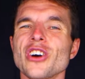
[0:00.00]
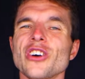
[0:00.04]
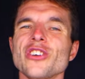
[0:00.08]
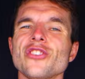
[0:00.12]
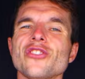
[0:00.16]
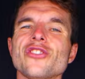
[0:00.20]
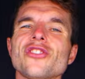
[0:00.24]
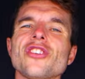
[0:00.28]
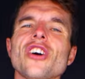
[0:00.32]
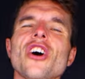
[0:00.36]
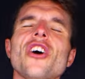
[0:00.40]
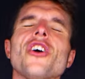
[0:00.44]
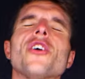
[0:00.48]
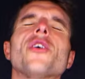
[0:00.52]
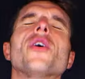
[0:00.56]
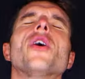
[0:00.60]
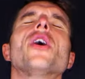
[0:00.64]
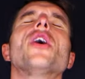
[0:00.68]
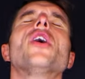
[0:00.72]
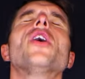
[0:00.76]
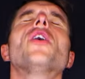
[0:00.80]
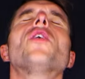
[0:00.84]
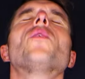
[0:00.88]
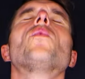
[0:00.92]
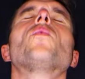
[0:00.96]
So
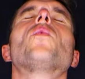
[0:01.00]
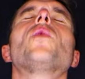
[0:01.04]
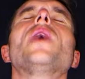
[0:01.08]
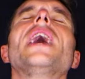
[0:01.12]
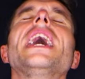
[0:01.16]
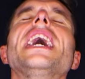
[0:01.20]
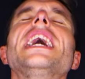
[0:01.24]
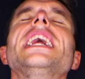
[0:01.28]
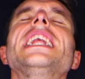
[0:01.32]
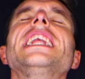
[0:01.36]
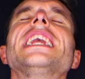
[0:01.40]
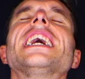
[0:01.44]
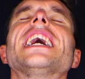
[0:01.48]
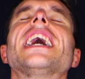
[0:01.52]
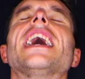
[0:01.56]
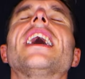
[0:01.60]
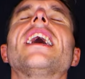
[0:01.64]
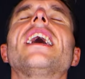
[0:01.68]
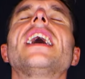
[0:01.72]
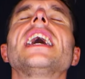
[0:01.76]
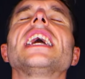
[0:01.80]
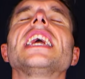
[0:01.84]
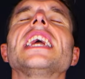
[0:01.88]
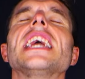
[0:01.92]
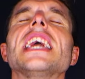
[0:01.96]
when
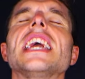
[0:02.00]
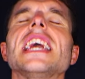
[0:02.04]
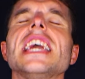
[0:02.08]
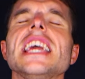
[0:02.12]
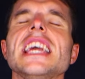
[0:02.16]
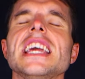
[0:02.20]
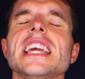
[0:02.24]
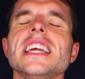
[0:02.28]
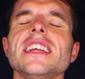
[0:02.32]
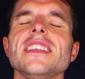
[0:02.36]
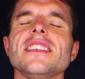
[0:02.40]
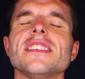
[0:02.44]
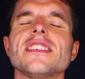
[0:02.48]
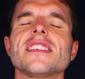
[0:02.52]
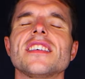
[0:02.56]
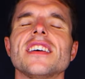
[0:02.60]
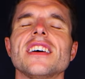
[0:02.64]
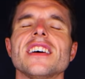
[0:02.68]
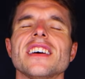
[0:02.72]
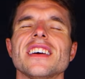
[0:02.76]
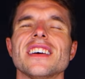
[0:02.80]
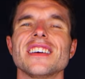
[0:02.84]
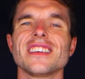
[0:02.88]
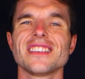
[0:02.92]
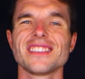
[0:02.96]
I eat
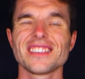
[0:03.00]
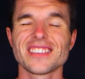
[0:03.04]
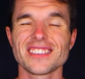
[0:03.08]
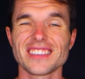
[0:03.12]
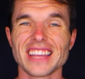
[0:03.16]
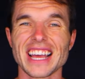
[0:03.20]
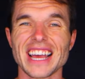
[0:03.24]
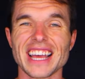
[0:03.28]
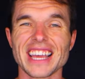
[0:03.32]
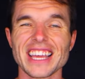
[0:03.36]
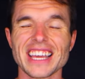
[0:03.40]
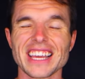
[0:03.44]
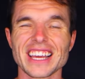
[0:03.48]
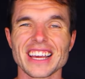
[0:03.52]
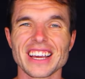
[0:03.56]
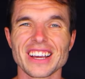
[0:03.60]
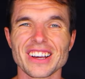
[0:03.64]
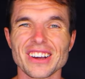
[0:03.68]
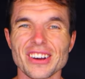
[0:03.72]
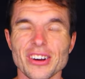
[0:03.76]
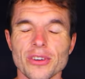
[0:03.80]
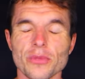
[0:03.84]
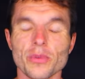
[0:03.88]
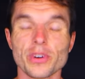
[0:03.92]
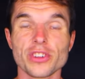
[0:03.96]
steak,
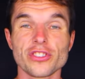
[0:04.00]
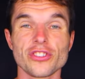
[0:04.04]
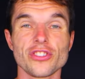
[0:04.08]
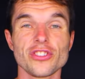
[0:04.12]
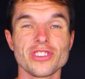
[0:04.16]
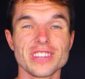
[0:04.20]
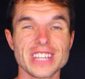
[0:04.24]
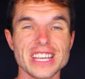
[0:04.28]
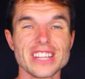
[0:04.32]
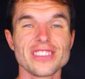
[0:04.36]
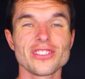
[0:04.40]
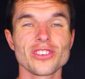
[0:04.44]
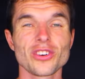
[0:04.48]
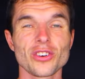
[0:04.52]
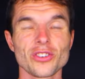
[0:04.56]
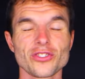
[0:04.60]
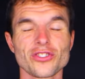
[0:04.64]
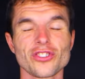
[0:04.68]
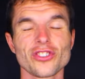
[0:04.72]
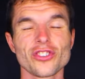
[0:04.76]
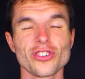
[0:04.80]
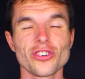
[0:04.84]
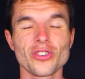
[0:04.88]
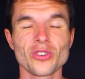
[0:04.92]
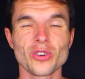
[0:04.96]
which you need to
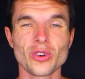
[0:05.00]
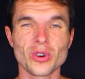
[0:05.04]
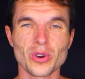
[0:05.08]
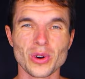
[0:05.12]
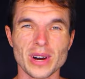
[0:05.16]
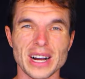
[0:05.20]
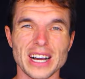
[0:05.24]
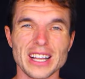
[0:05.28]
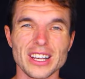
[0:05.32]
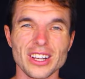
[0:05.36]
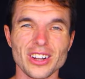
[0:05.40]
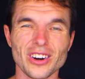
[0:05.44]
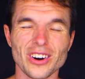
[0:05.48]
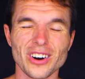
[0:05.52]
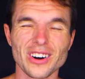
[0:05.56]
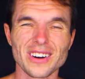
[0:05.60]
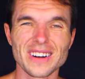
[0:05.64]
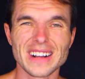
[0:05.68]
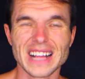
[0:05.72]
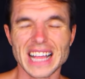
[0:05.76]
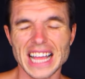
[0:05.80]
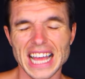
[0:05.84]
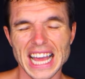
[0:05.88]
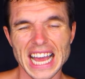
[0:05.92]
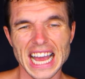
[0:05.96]
chew quite a lot,
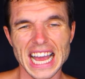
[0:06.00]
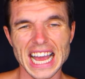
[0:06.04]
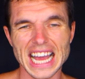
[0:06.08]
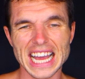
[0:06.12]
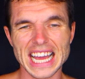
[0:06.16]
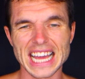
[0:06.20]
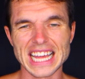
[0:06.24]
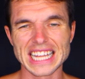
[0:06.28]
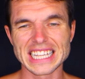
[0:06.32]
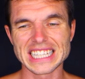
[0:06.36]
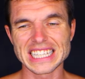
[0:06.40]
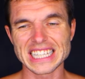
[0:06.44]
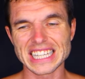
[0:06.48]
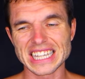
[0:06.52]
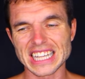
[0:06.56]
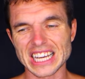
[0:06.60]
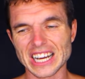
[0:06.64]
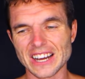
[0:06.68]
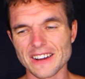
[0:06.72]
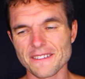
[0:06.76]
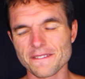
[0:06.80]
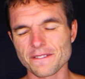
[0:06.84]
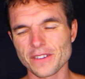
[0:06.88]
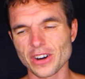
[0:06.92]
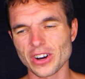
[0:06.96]
and that
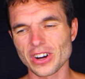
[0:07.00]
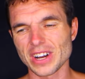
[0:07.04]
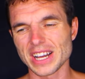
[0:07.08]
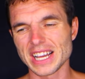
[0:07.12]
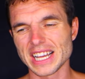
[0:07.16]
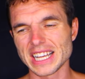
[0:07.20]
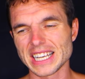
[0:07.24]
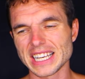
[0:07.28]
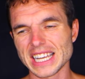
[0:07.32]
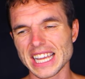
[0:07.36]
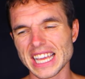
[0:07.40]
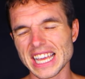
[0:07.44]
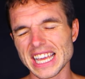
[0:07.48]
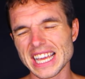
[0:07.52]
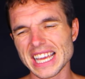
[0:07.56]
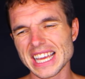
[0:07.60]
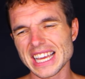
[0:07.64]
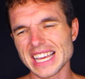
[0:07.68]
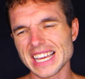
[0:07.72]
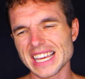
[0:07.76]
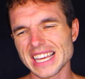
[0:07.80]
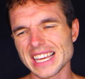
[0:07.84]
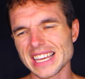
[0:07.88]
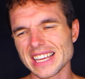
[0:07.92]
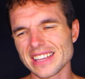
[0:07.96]
I find
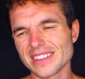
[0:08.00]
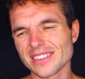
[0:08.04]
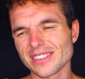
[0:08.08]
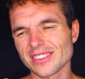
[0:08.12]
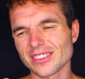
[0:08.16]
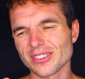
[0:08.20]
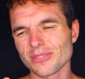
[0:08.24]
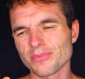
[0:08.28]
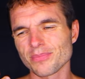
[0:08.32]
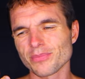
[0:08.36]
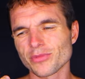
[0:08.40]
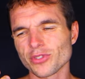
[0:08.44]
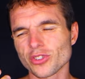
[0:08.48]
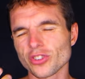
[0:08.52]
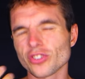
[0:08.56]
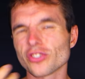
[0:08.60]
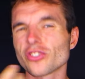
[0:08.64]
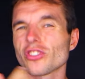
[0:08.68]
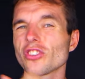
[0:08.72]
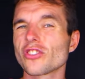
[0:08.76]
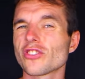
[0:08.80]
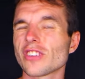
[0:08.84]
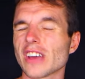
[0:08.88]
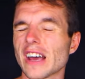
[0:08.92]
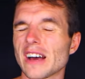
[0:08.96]
is
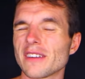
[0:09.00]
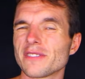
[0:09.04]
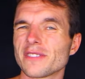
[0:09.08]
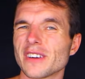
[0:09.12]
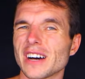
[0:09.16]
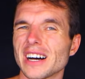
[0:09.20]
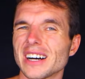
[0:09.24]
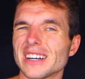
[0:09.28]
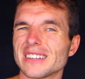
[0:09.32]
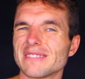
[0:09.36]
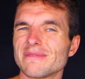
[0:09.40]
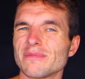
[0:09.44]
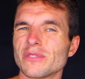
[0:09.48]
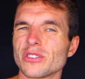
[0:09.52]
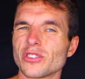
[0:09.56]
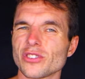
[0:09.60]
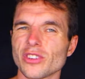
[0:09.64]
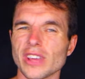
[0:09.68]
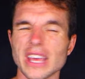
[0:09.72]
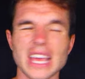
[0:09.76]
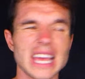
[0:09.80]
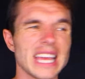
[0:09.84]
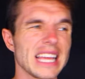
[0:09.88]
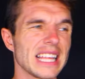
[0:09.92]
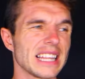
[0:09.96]
just tougher
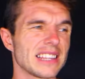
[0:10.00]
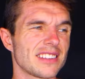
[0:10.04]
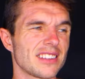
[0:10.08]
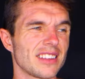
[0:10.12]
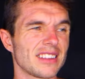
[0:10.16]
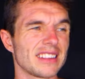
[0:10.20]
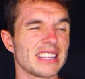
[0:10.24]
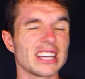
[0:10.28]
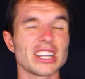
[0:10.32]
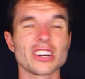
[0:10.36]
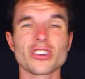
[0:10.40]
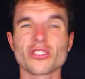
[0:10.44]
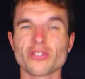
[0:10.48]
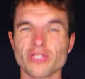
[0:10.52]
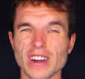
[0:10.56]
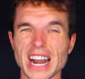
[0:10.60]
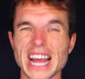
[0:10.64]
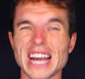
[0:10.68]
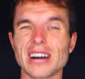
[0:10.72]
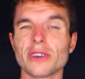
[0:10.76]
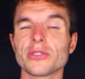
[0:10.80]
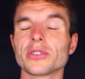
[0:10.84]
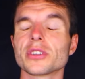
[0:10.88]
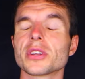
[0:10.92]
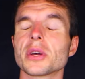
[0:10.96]
to eat than
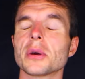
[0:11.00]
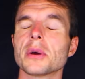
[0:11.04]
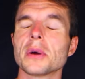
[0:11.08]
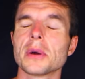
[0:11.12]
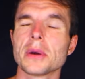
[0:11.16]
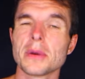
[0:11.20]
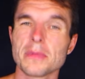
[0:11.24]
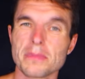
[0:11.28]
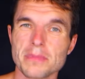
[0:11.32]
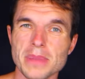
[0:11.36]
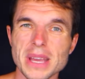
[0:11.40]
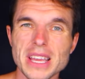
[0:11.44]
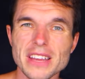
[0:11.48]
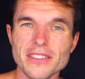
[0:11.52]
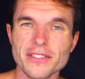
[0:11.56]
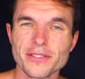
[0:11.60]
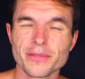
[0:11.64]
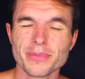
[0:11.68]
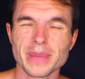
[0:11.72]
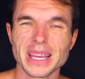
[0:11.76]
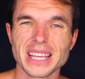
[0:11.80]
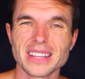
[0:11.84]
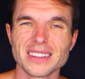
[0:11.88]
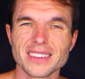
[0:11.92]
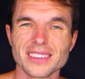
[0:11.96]
ground beef
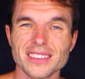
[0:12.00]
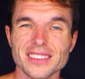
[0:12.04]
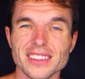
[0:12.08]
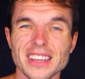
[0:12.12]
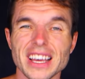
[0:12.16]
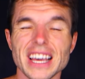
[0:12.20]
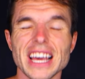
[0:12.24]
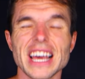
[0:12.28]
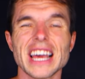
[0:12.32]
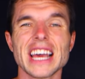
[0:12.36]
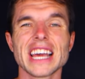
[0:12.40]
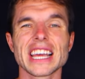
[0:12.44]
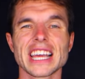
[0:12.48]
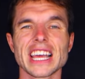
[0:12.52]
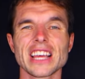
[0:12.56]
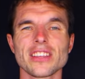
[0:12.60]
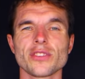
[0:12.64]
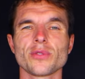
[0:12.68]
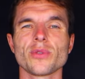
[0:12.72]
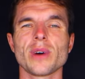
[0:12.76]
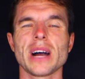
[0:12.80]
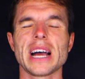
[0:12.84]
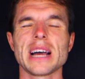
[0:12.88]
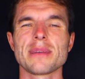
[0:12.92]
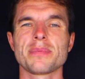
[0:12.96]
mince, guess
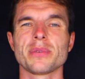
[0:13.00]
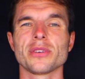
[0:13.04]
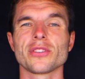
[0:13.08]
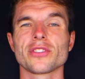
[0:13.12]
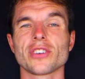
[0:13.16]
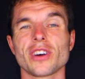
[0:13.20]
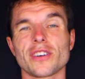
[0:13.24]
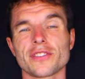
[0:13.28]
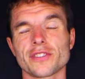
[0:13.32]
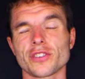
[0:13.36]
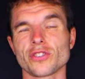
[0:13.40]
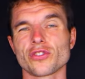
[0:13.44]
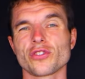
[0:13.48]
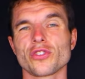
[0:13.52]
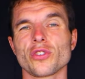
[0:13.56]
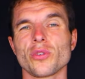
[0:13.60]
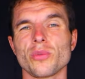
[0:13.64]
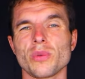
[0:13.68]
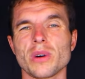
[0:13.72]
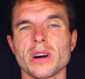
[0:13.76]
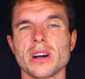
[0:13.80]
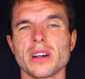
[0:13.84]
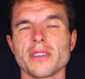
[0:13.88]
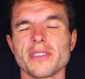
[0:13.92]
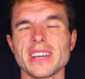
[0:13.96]
what happens after a short
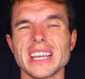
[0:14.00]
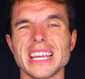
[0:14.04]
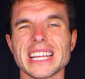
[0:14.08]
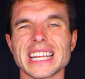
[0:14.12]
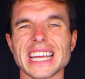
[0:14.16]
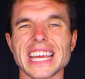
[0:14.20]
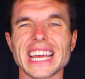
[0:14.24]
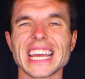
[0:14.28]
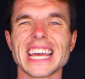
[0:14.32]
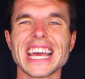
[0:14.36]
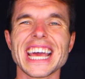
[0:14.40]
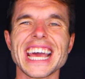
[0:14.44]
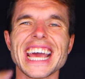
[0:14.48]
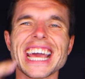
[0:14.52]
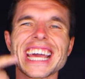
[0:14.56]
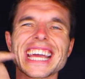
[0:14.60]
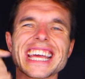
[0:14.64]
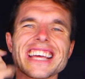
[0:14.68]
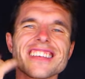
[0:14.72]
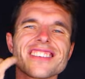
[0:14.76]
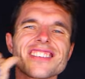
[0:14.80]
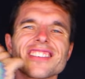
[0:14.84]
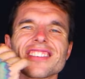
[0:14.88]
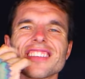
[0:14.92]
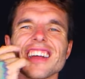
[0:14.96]
while of eating it? It
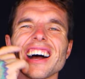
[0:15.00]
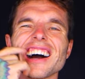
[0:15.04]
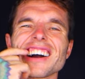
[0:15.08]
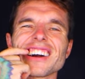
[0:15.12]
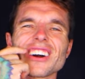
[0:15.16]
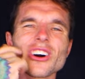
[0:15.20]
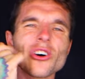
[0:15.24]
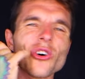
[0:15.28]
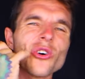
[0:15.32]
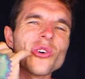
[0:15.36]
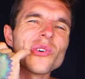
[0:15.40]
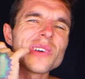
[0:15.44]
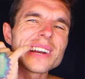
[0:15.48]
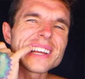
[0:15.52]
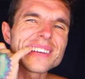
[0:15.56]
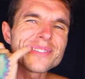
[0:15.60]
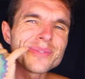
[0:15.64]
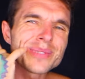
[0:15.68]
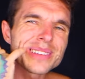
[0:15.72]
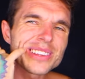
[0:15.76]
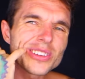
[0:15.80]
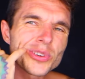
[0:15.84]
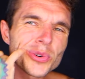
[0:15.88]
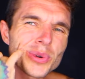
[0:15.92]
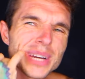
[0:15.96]
gets stuck all in
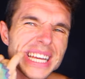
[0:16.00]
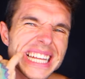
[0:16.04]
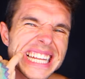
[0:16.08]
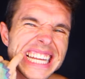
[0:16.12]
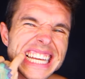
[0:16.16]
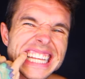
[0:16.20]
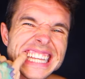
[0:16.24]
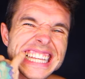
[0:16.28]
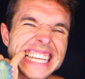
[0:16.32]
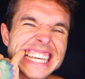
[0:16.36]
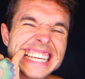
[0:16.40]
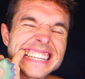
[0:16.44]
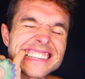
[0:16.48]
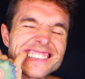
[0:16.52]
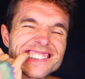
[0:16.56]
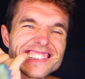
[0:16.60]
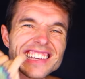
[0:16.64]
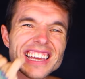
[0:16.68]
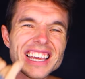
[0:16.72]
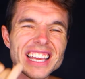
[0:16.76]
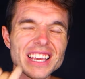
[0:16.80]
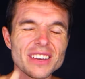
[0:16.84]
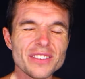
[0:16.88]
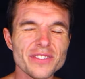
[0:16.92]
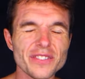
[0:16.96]
between these
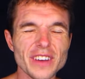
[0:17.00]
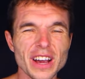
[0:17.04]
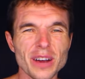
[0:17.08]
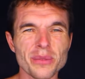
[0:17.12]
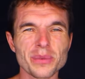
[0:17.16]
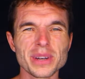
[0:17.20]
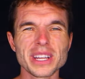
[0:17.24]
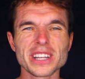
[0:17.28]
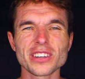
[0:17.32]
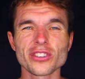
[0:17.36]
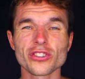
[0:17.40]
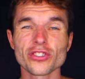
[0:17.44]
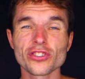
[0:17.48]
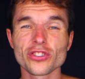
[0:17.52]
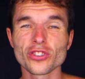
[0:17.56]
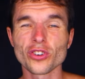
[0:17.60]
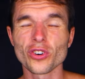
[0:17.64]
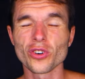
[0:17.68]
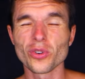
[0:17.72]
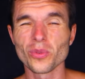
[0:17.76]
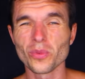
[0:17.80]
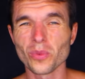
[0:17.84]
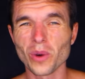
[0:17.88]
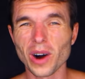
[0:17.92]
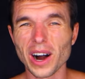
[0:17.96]
teeth, and within a
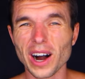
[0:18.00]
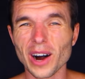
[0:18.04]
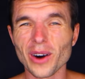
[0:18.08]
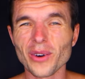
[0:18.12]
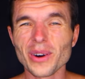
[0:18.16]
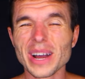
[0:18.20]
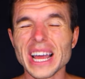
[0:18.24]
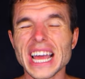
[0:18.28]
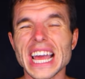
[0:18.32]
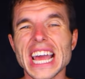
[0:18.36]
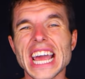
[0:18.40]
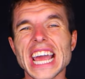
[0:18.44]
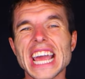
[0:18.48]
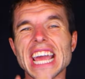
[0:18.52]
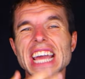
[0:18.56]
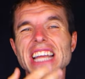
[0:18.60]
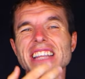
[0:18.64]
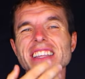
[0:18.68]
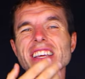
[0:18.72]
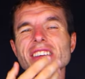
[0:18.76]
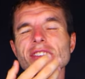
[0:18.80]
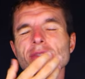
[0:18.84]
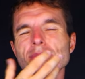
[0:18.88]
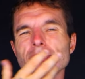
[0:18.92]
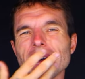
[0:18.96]
short while, it
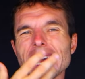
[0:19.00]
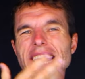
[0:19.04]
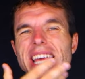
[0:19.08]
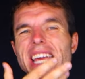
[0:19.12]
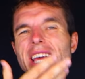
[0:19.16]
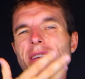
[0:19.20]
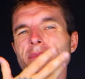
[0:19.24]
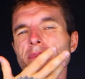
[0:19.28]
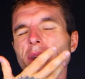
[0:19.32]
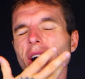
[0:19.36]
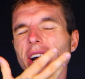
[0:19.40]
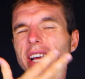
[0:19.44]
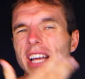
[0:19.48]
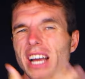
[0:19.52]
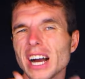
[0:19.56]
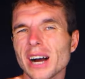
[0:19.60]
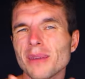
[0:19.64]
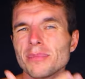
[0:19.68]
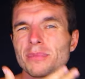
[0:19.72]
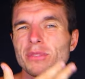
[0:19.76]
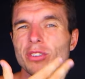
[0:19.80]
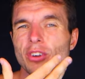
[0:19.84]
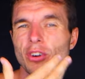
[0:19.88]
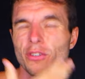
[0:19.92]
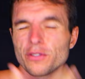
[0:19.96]
is making my
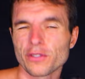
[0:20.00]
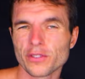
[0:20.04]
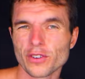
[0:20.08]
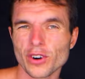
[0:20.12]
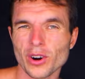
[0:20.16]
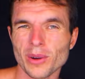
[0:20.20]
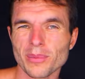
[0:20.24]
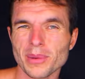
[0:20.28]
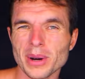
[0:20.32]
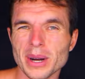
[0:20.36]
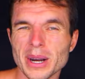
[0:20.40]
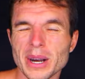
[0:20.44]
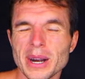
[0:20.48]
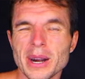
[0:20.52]
gums throb